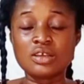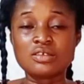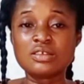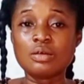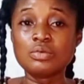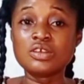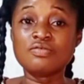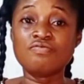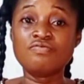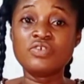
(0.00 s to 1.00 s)
can see the way
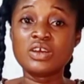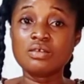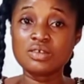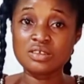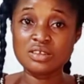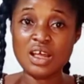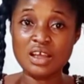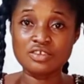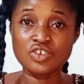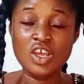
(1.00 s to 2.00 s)
it's very
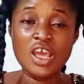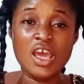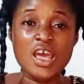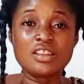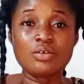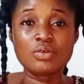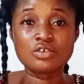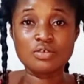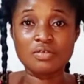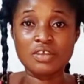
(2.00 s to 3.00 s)
snatched and the
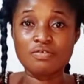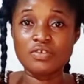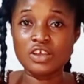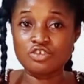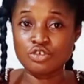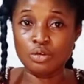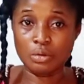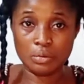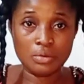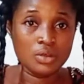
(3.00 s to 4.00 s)
rest of the flesh,
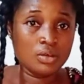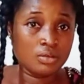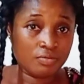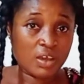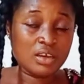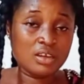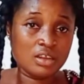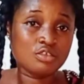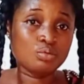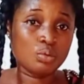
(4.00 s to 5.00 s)

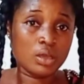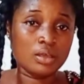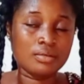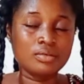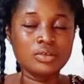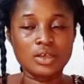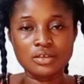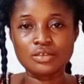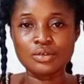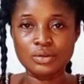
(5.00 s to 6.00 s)
finding its way.
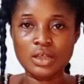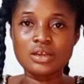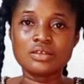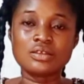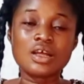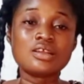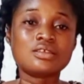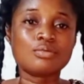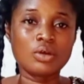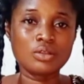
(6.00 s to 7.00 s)
Yes, so that
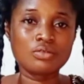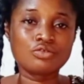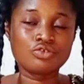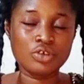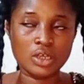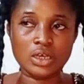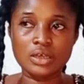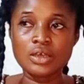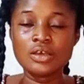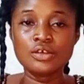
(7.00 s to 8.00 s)
is one trick
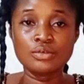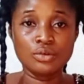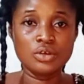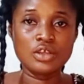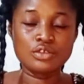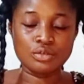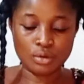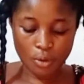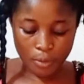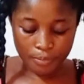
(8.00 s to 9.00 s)
you need to
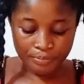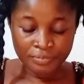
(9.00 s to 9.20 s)
know.